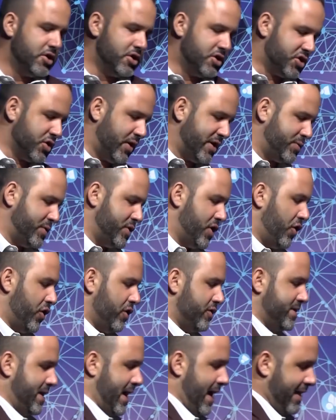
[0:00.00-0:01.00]
So as we know,
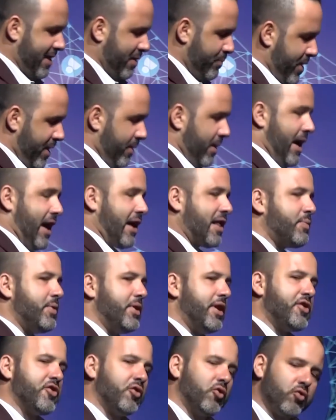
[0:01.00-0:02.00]
there was an
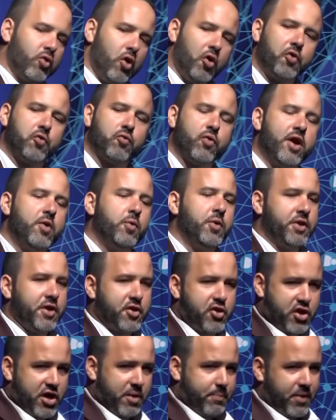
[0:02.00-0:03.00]
exponential growth rate with the
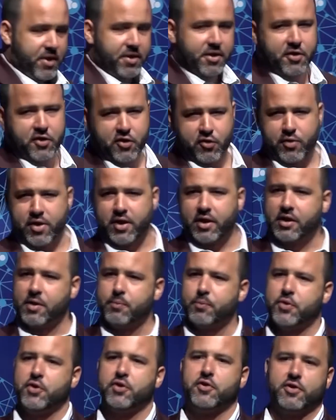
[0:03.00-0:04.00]
chip industry and
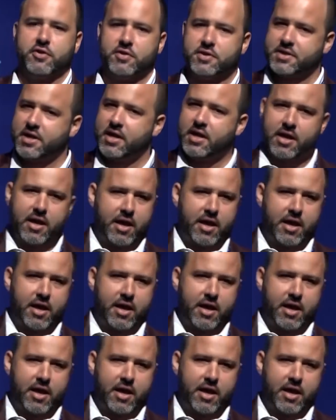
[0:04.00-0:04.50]
computers.